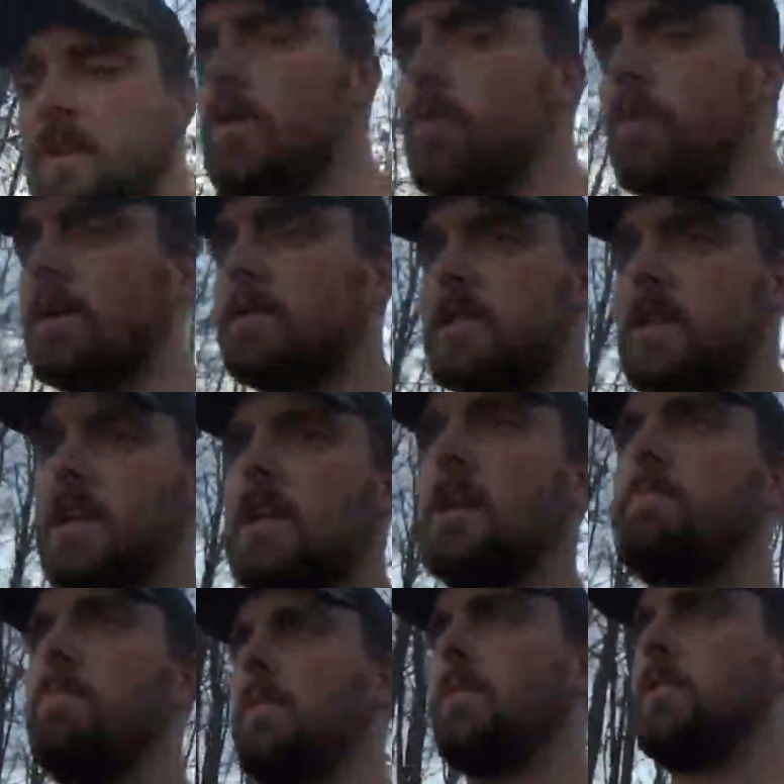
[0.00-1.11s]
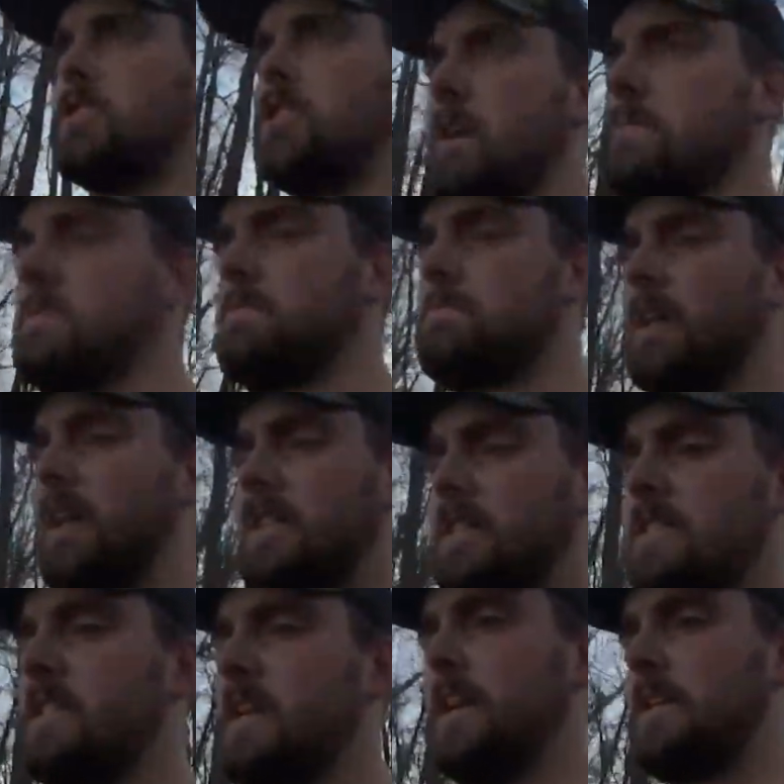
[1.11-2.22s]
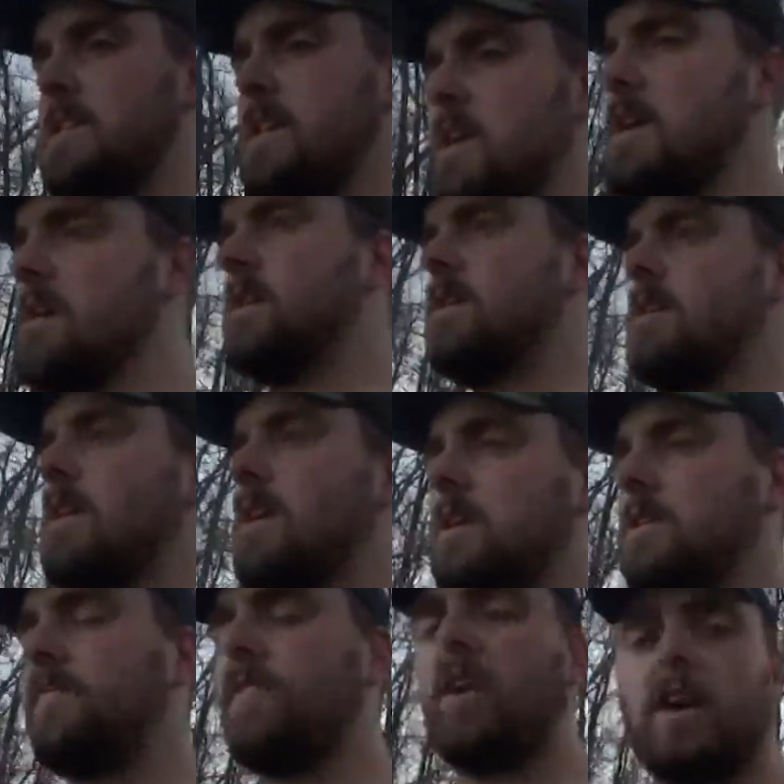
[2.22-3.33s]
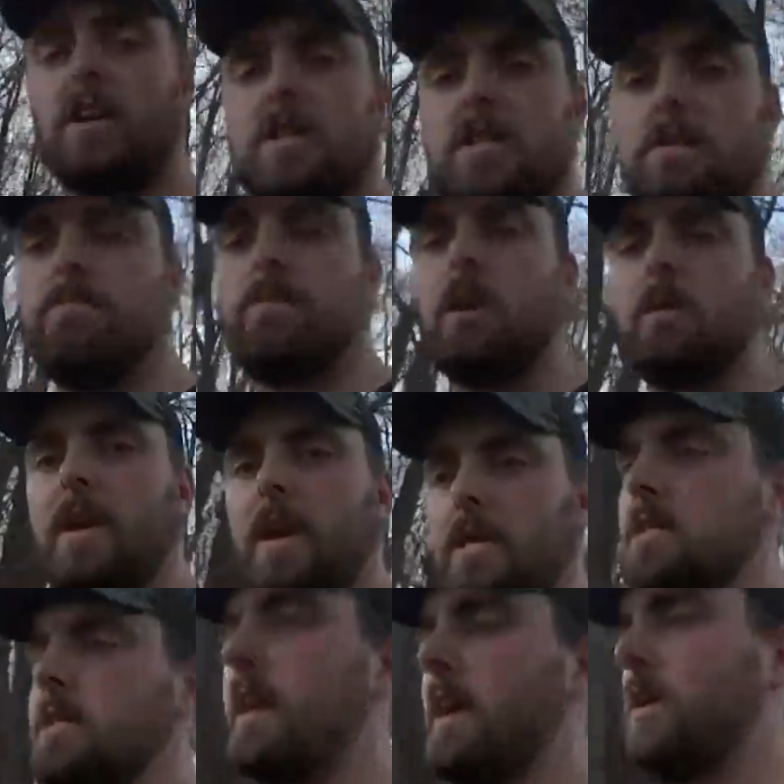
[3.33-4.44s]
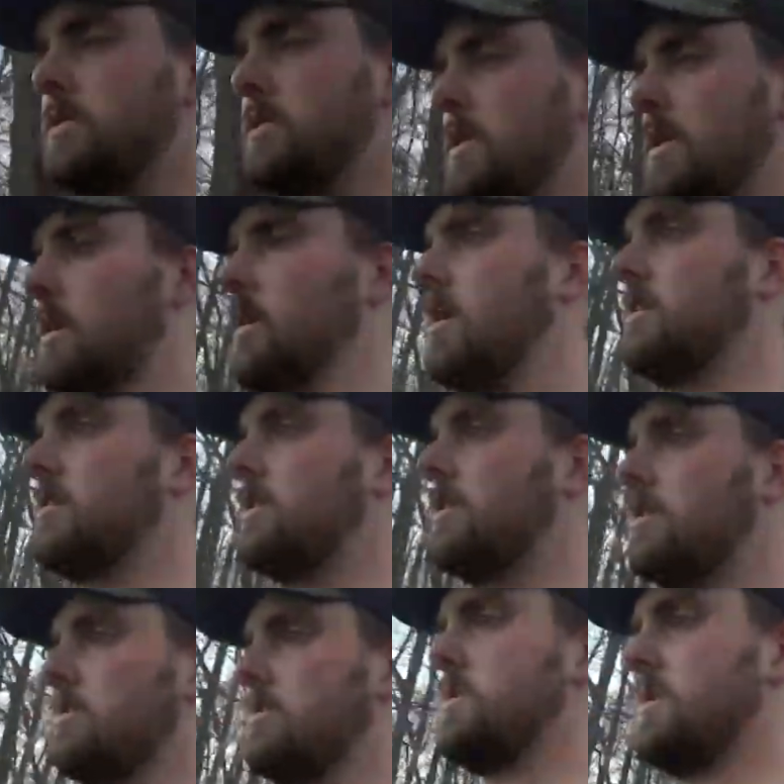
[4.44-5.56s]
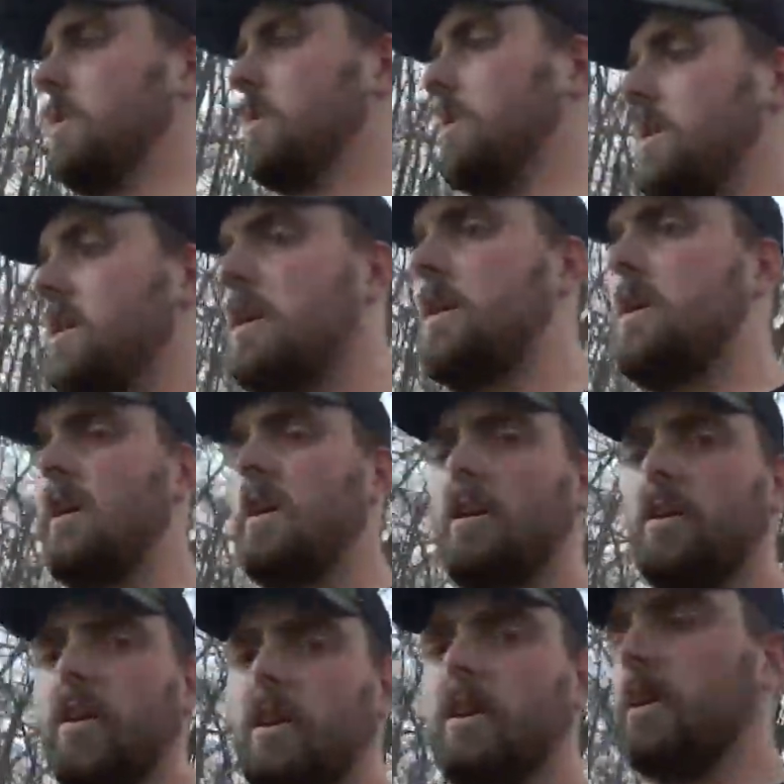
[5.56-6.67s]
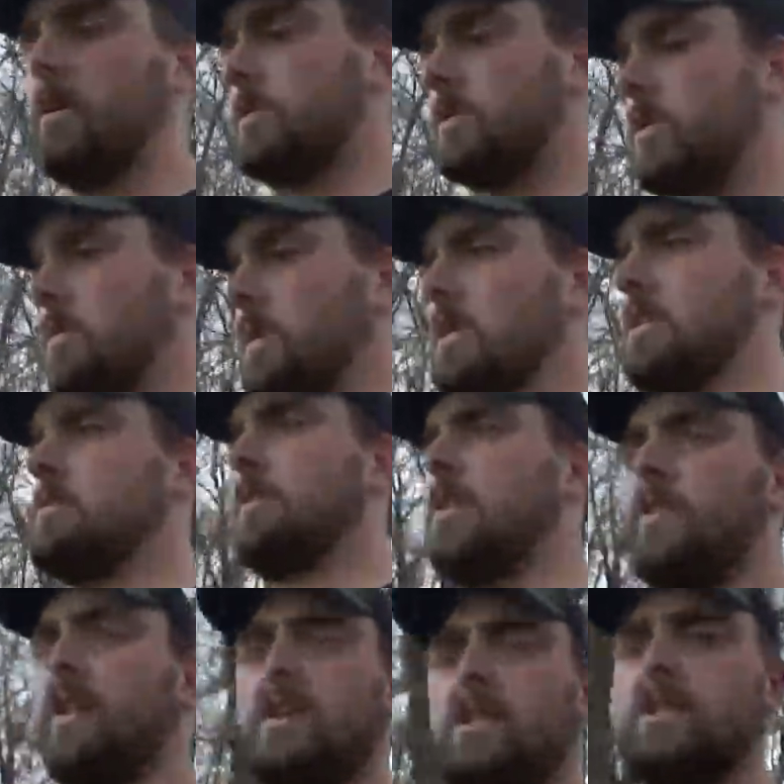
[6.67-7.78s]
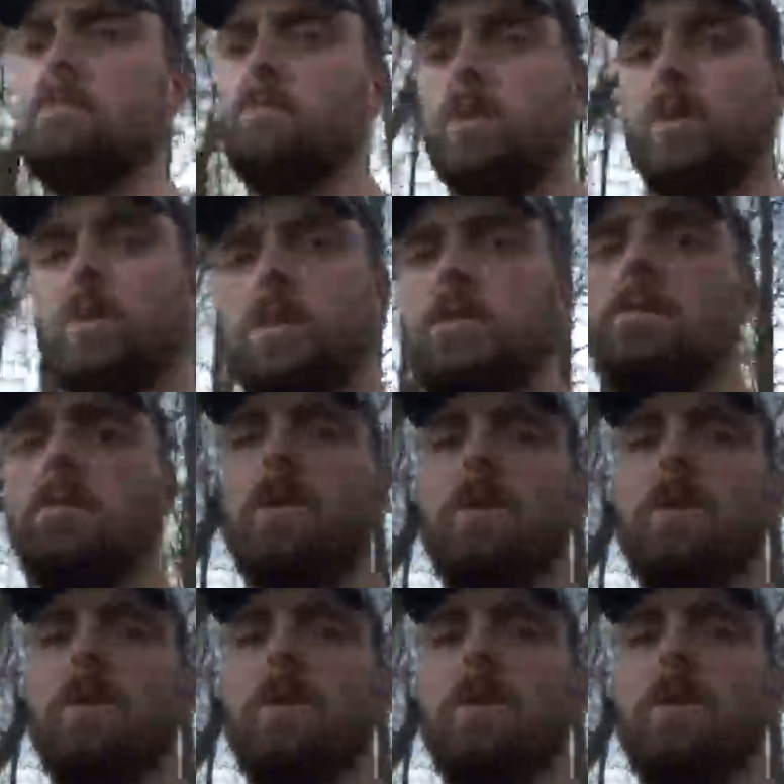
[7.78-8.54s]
We also set a couple other traps and blind sets. There's foxes and bobcats, coyotes in the area too. So not only coons, hope we get some other things in the morning too.